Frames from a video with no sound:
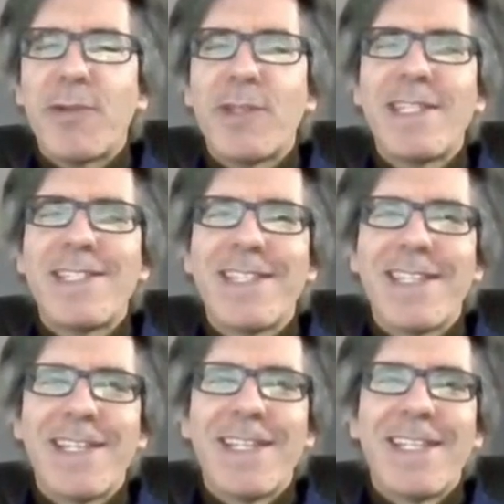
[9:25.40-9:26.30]

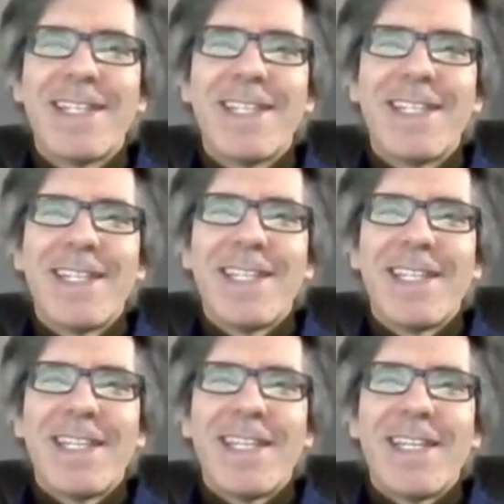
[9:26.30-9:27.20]

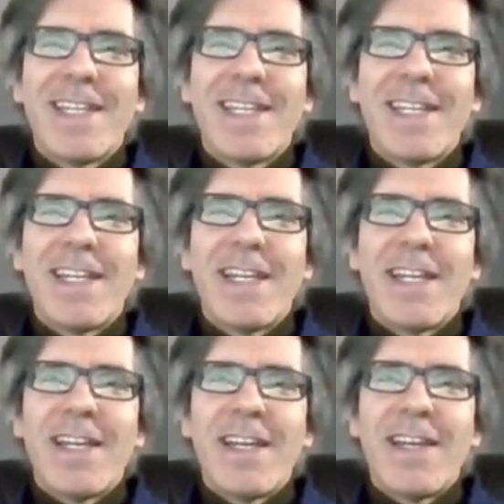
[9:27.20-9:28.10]

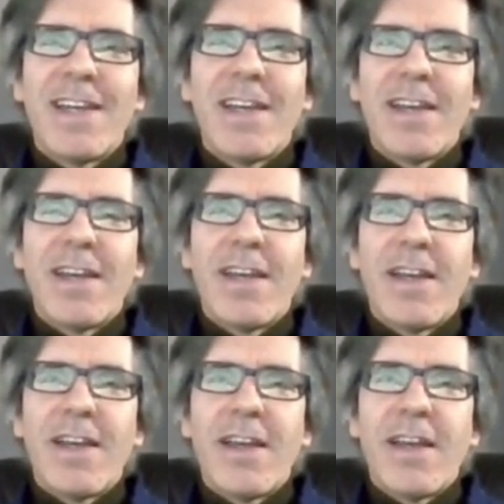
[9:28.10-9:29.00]

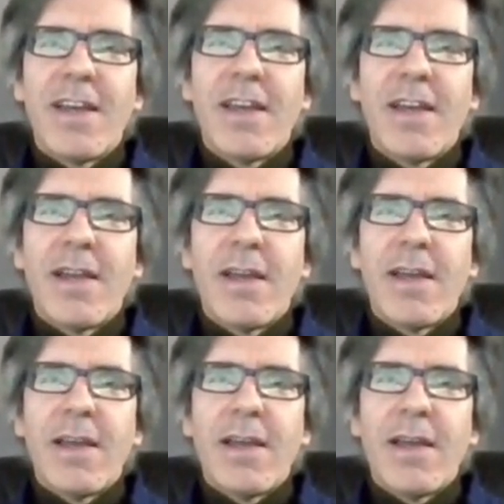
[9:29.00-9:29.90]

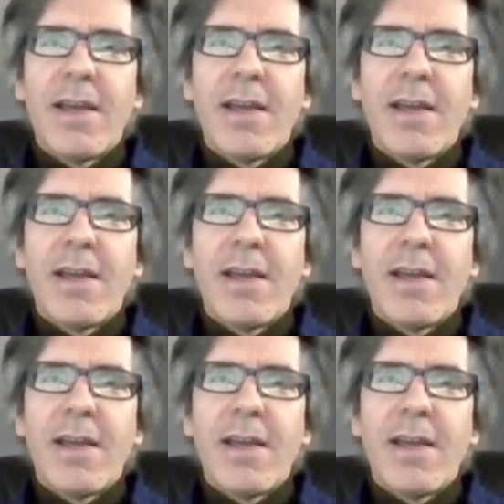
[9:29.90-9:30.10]
[no speech]